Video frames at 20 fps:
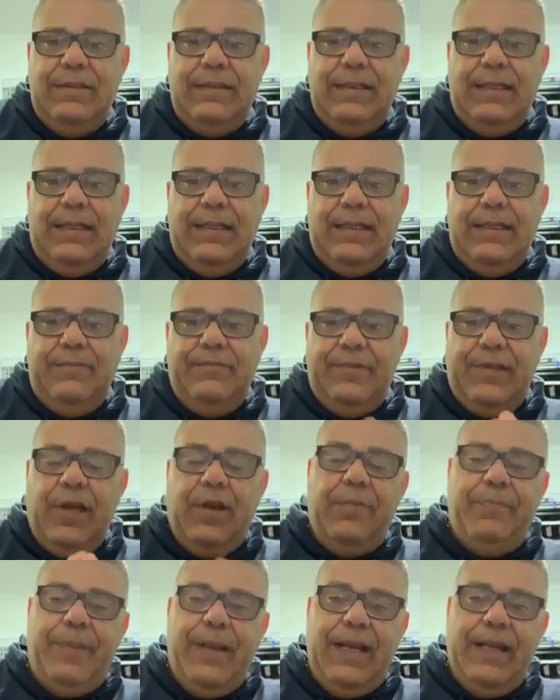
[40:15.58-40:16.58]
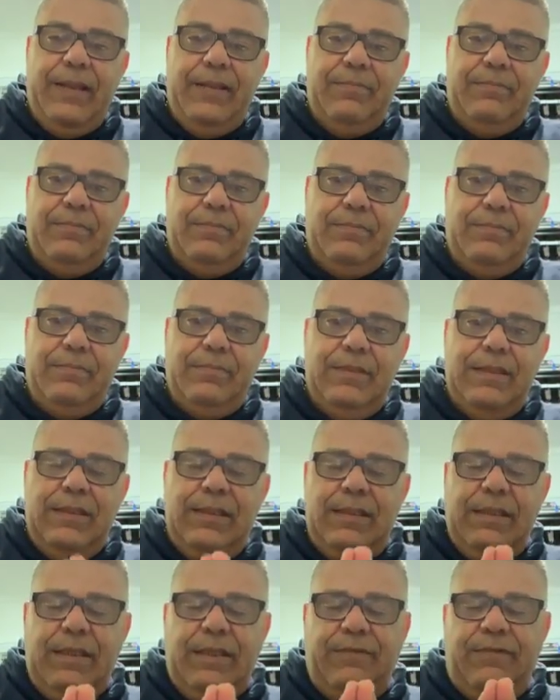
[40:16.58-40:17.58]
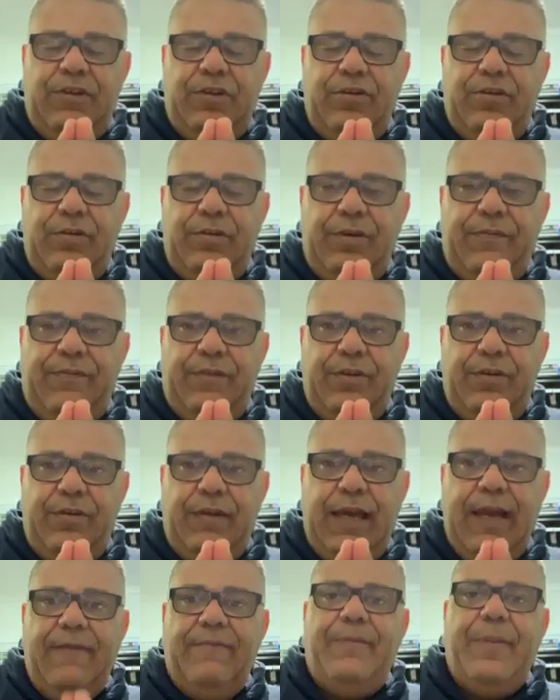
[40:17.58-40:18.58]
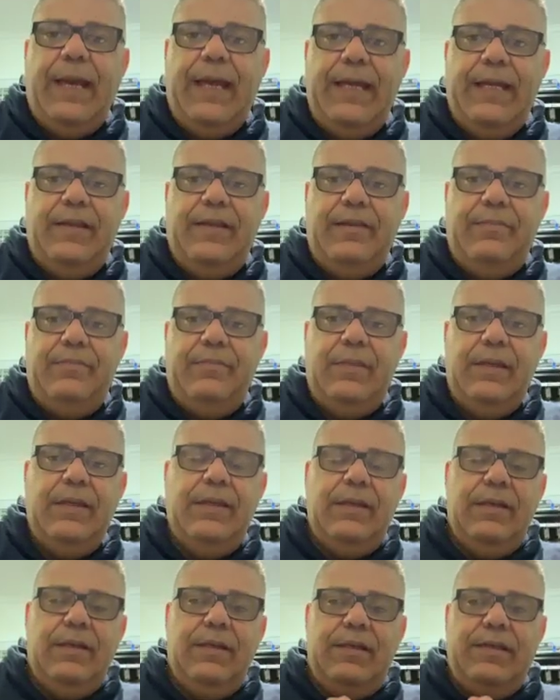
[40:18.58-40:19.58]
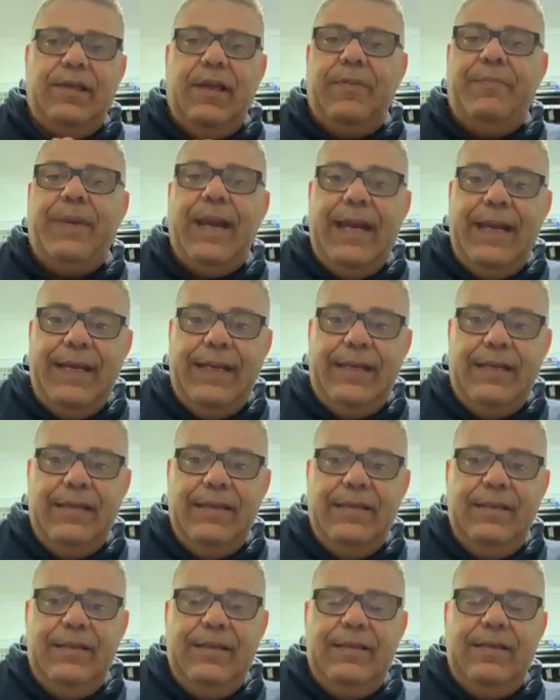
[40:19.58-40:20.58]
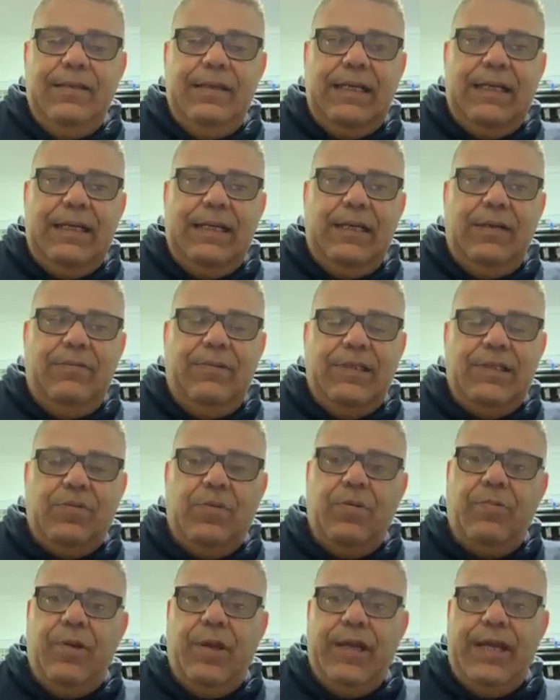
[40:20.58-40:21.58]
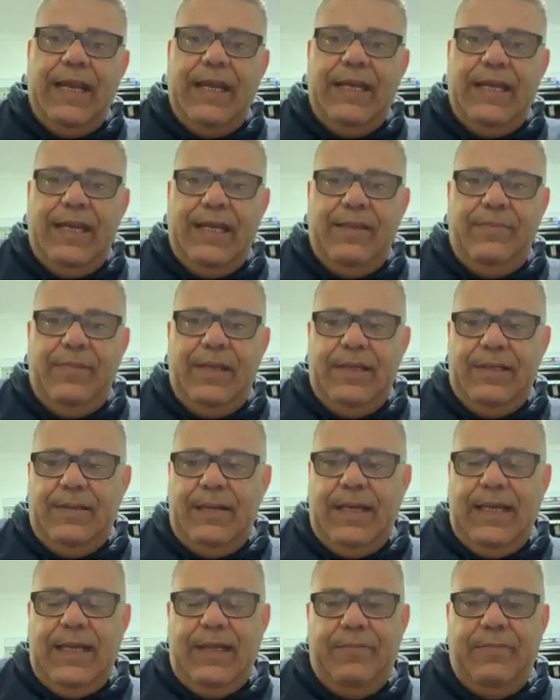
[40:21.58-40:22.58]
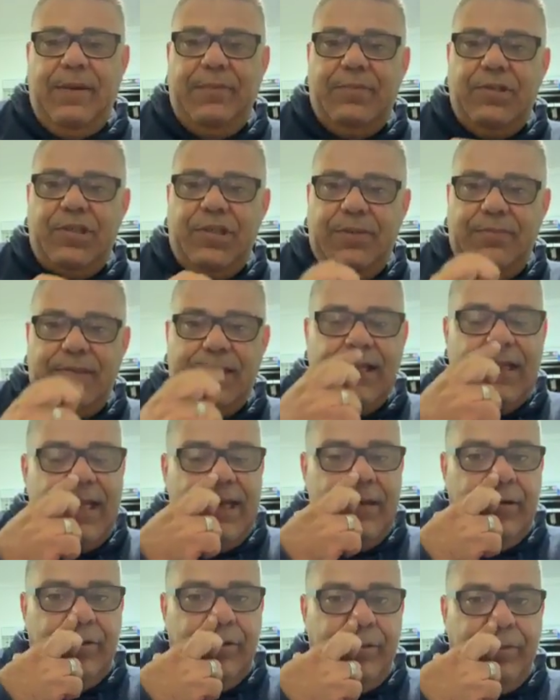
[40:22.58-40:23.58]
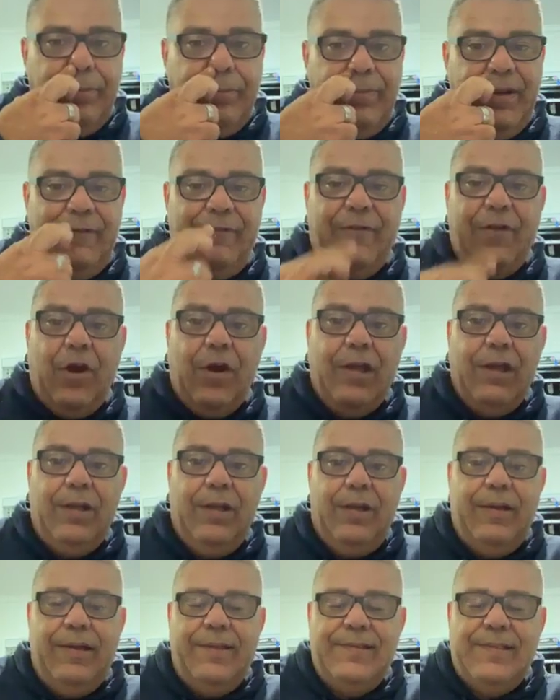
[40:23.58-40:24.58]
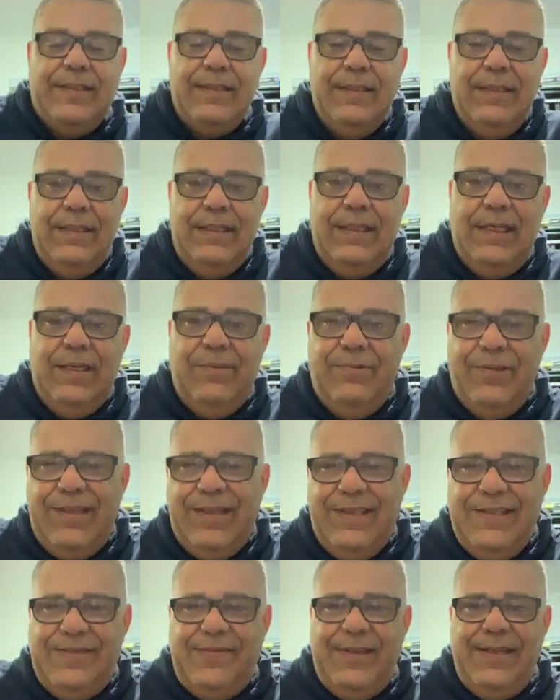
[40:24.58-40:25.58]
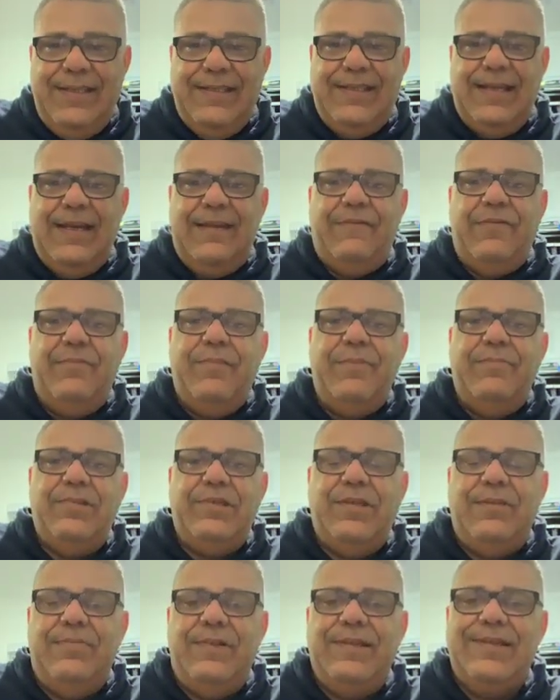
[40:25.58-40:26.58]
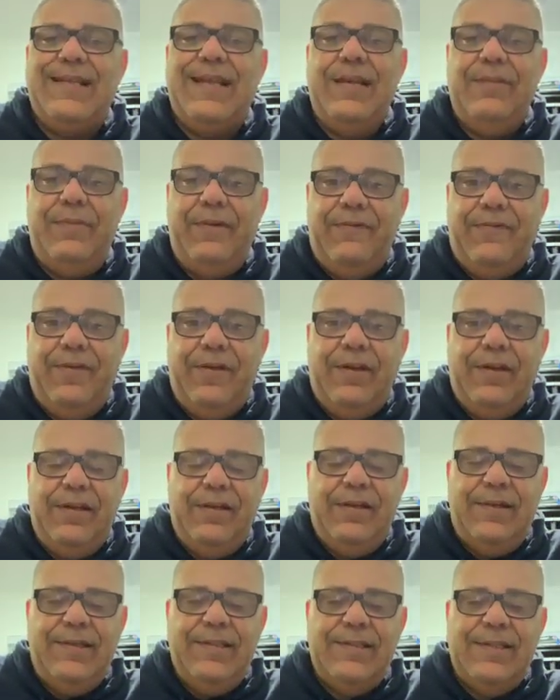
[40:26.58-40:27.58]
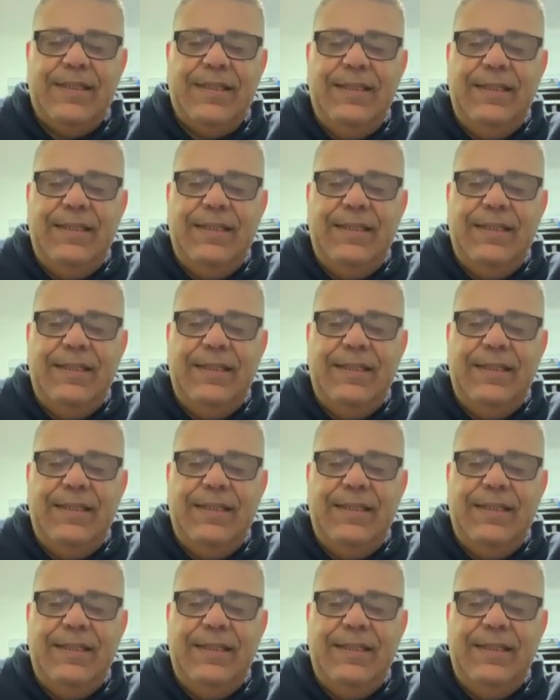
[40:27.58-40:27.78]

don't pay them. If you have paid them, don't panic. Once we work out how the memberships are going to be finalised and what these figures are for membership is going to be finalised,